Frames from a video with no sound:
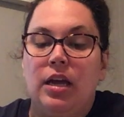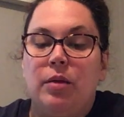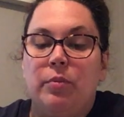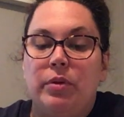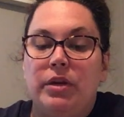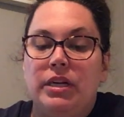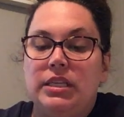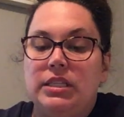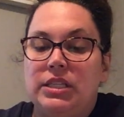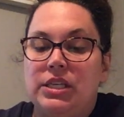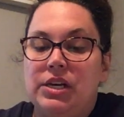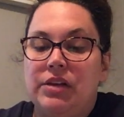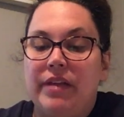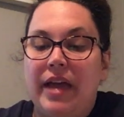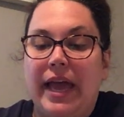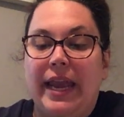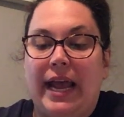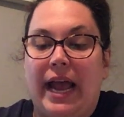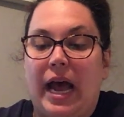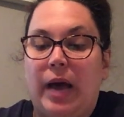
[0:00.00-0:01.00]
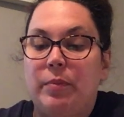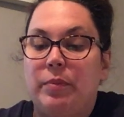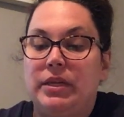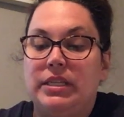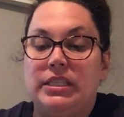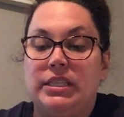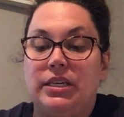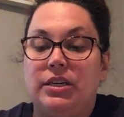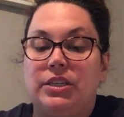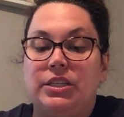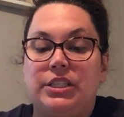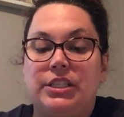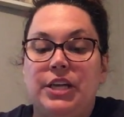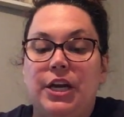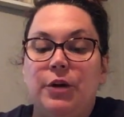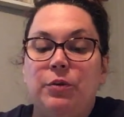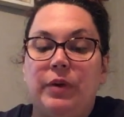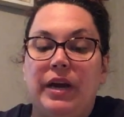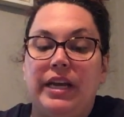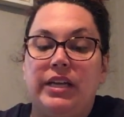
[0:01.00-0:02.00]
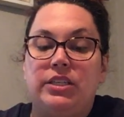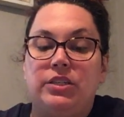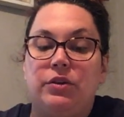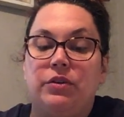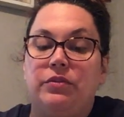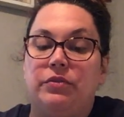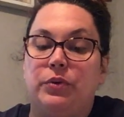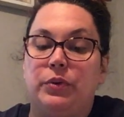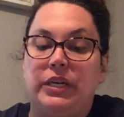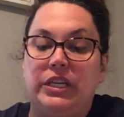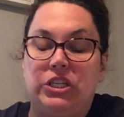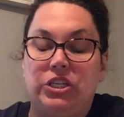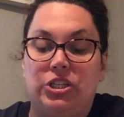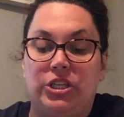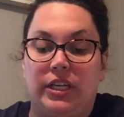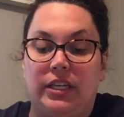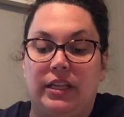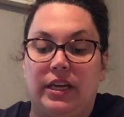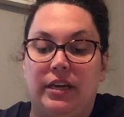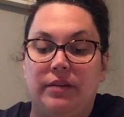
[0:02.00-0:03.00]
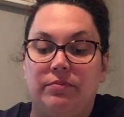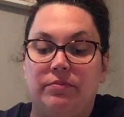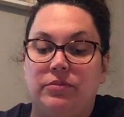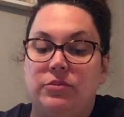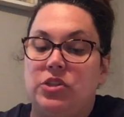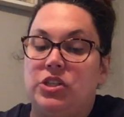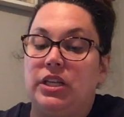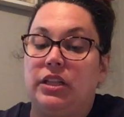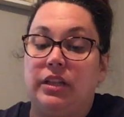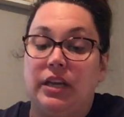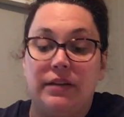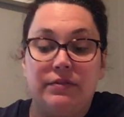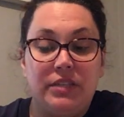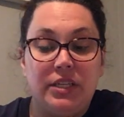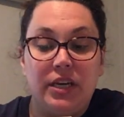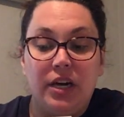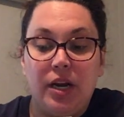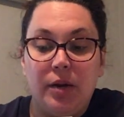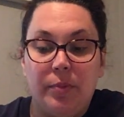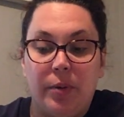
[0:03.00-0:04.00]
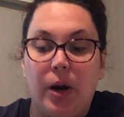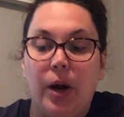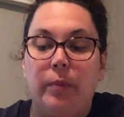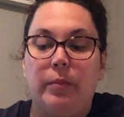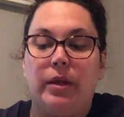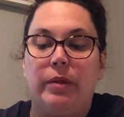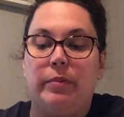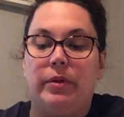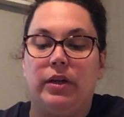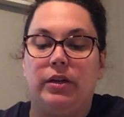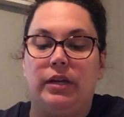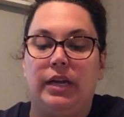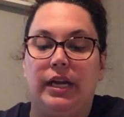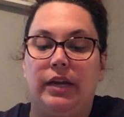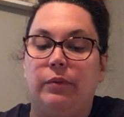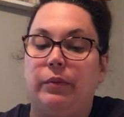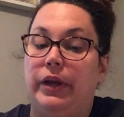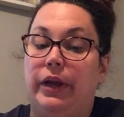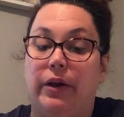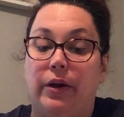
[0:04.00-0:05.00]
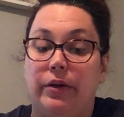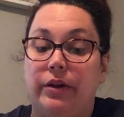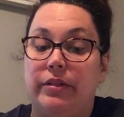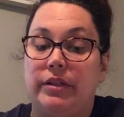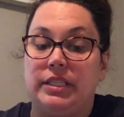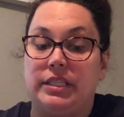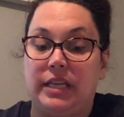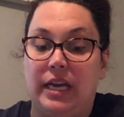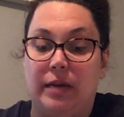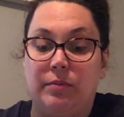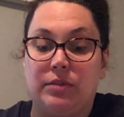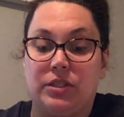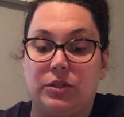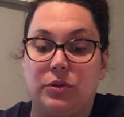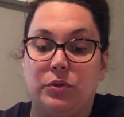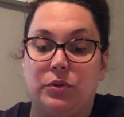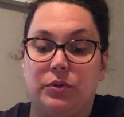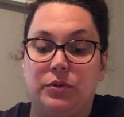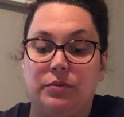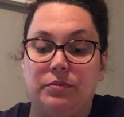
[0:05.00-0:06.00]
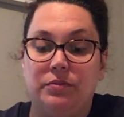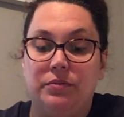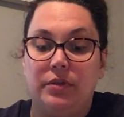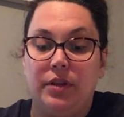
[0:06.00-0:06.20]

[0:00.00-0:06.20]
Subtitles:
But until that happens, there is no way to avoid Sheila. She lives in our apartment building. We go to the same school.